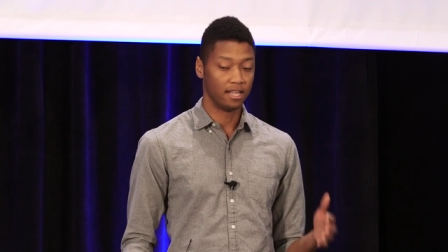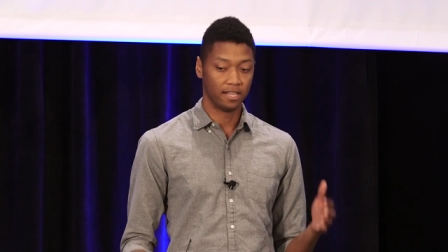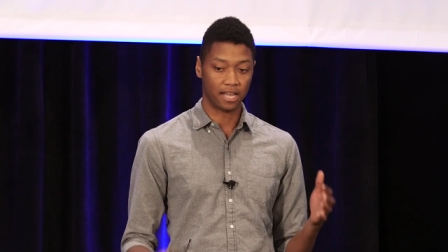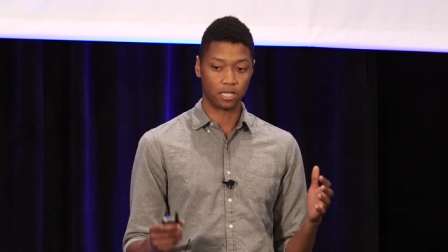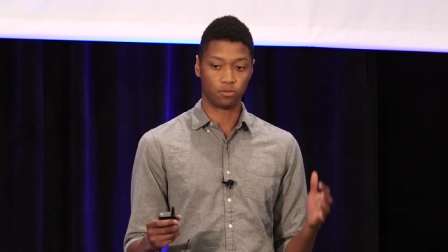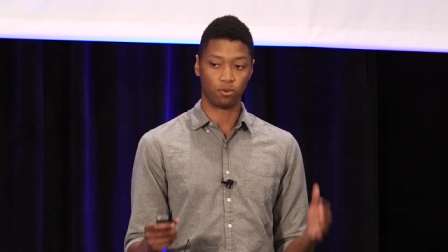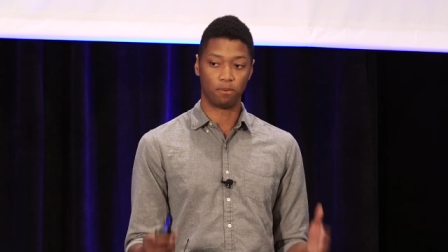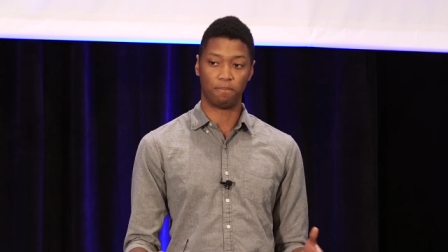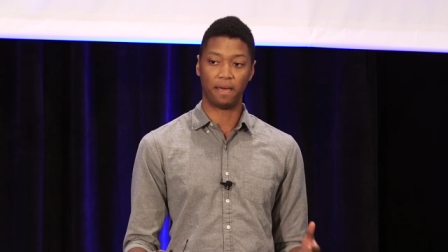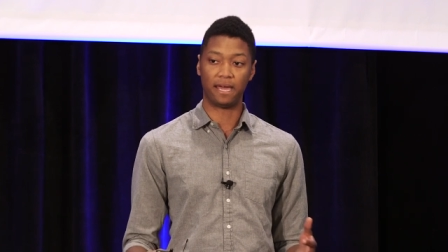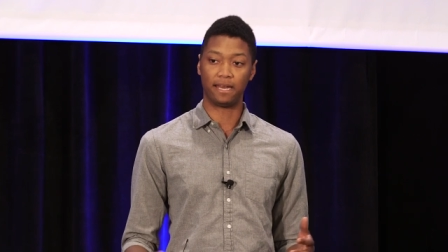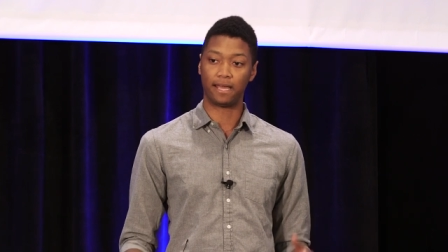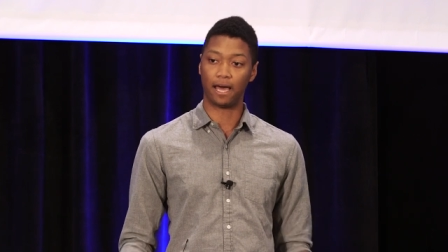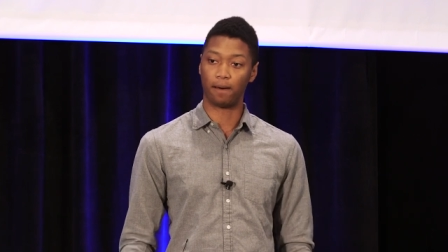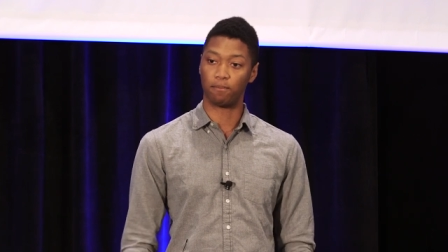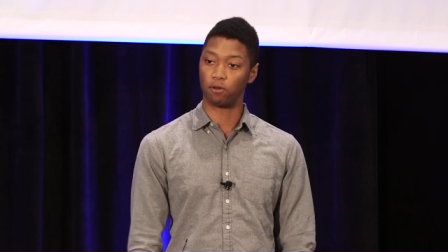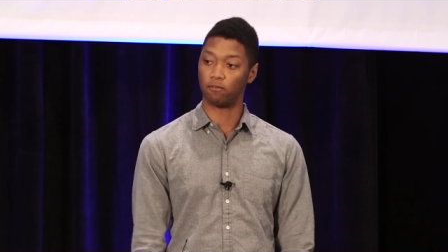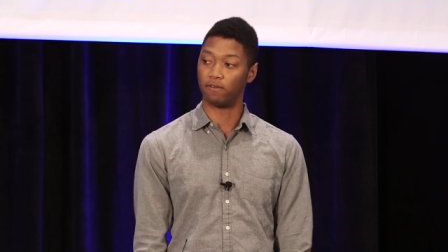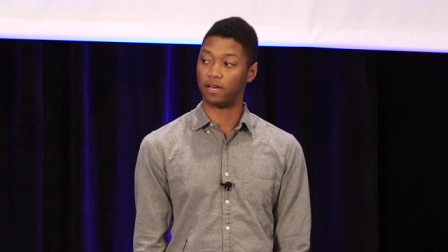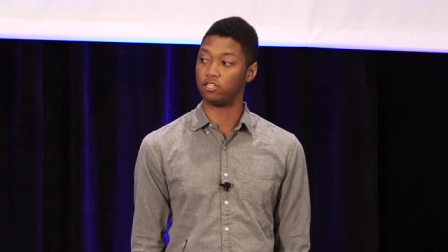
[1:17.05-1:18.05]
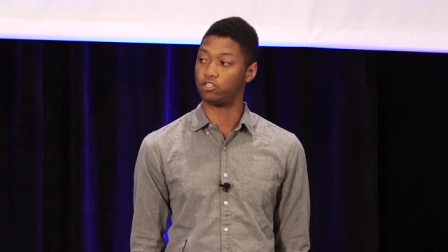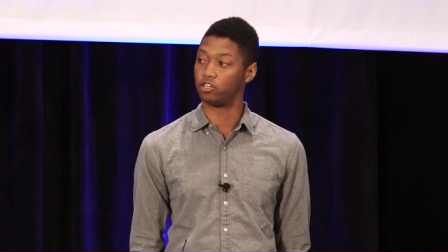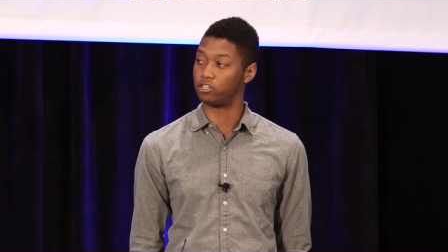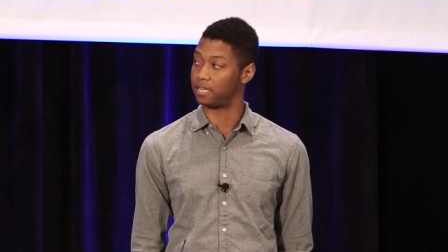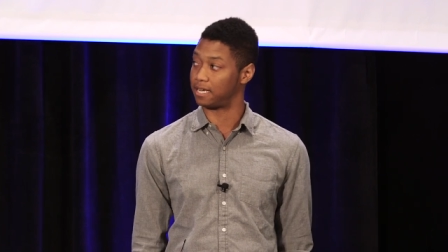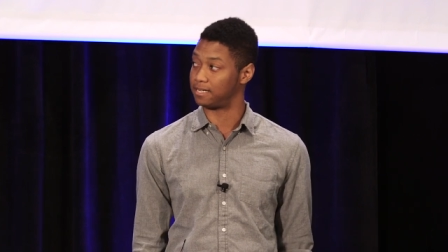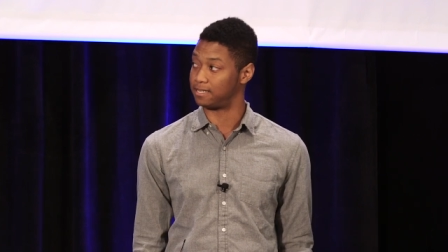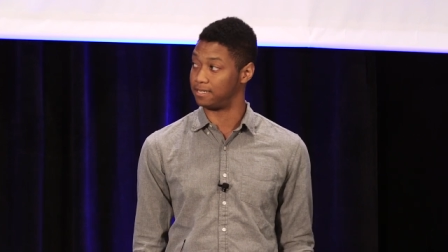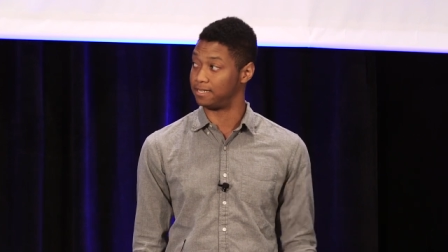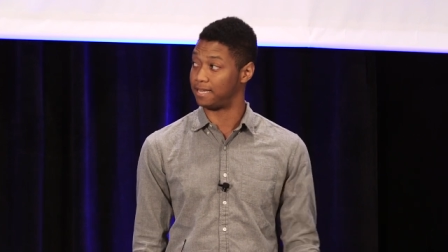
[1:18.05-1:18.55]
That's when Bain Capital
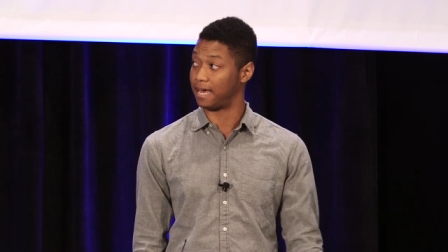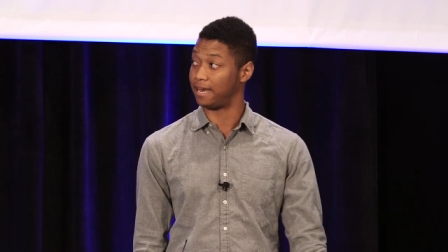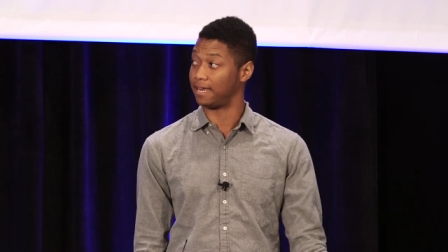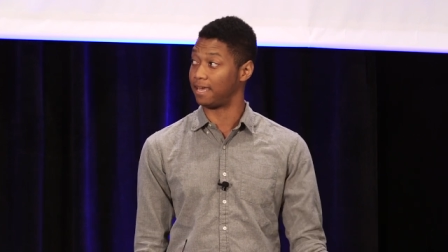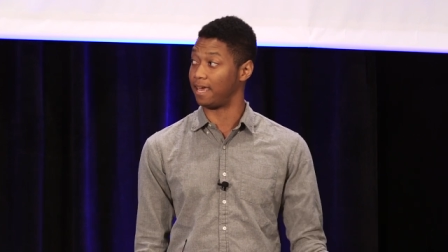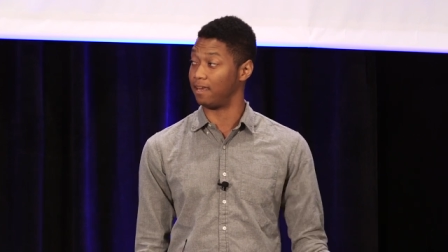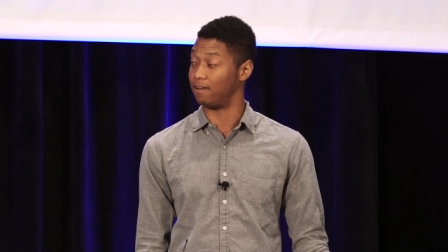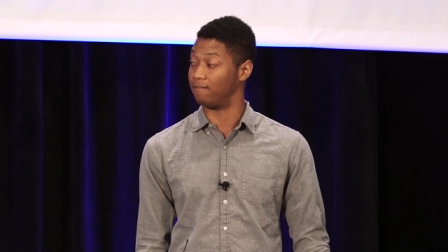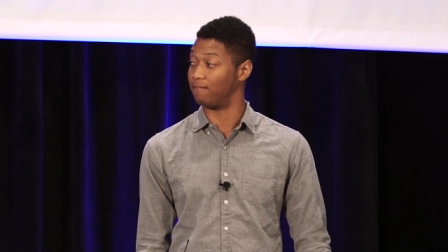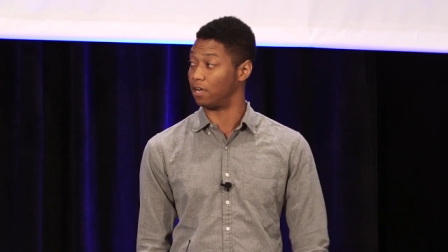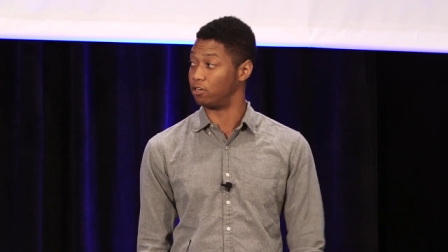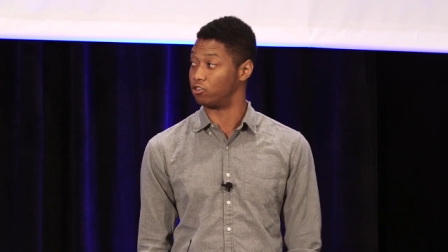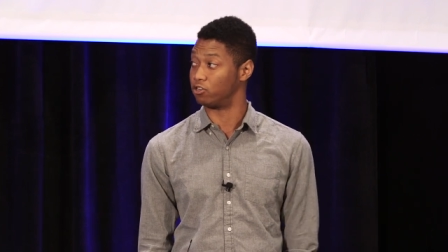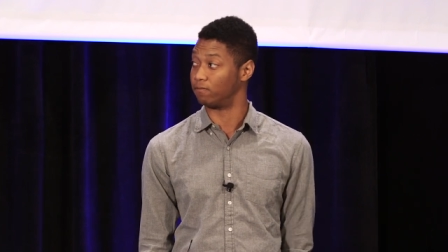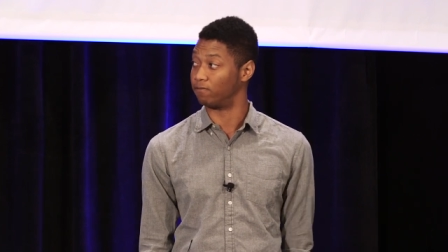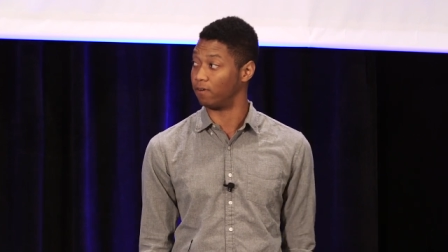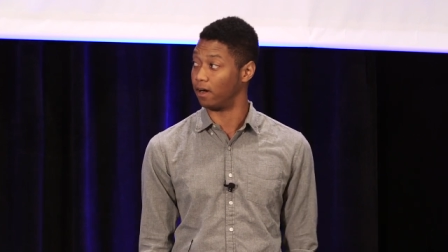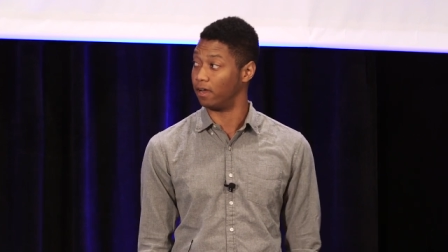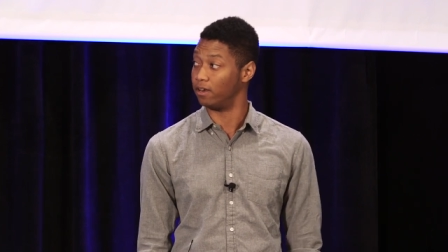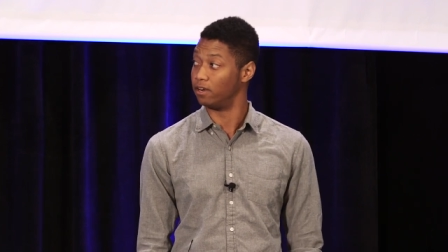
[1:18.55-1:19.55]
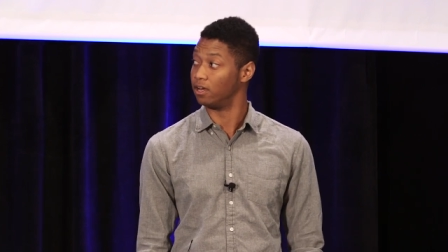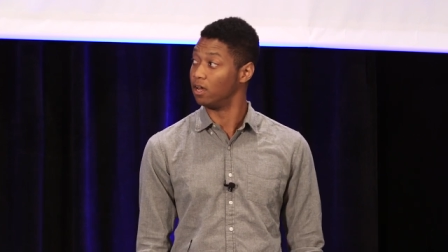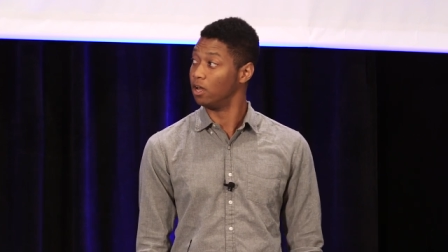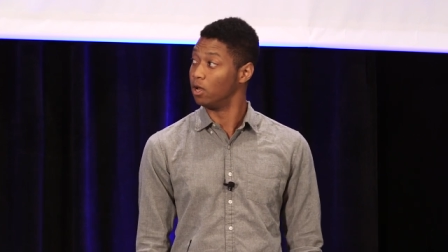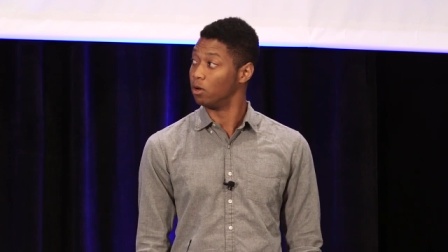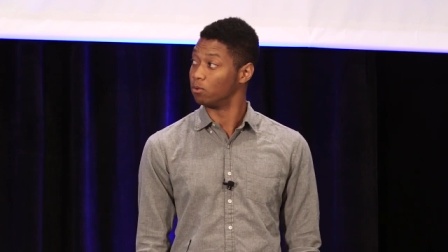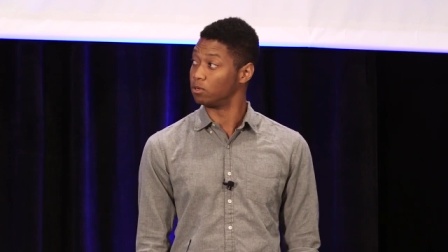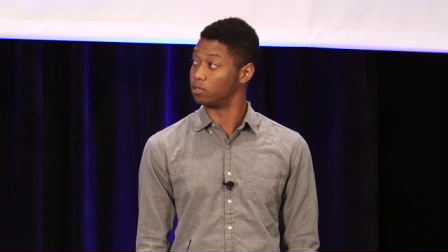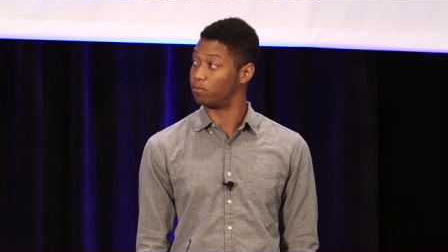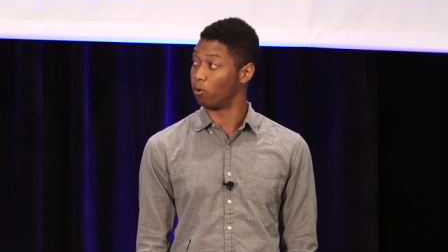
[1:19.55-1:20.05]
Ventures as a dedicated venture fund
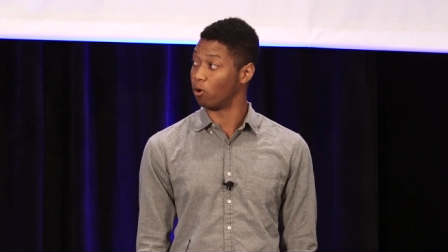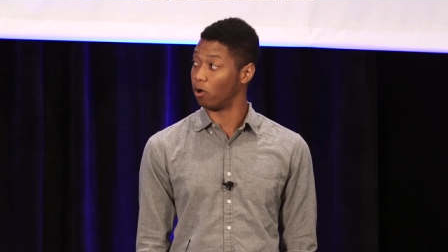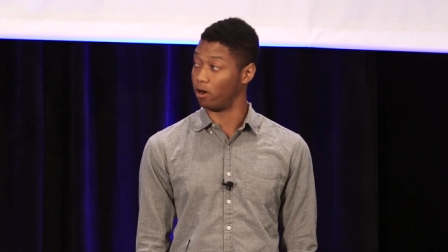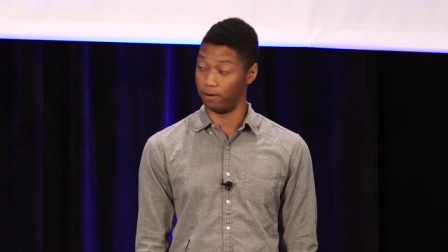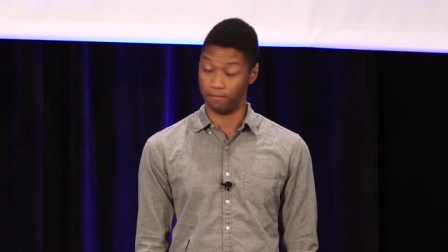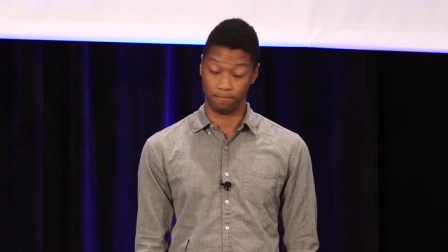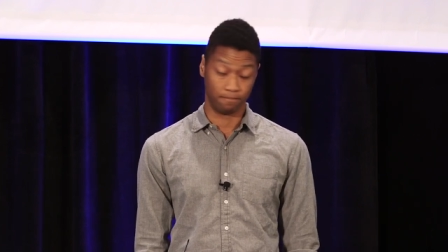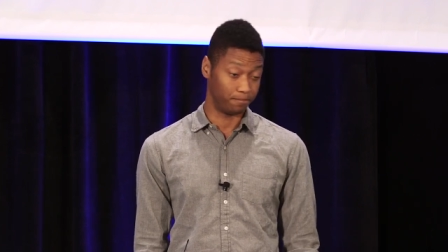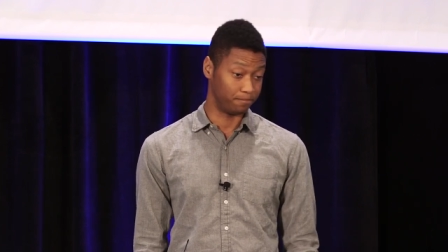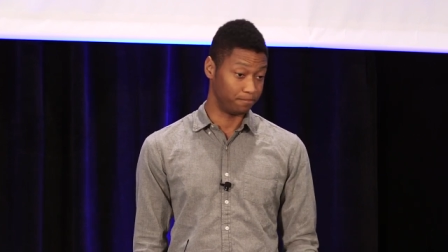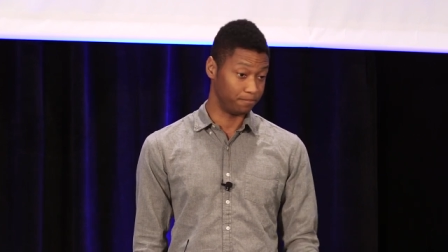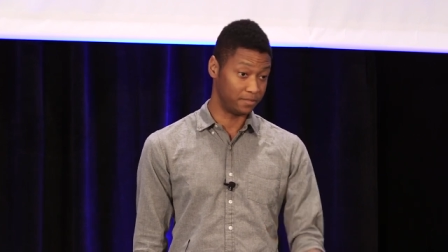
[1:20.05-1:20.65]
was born.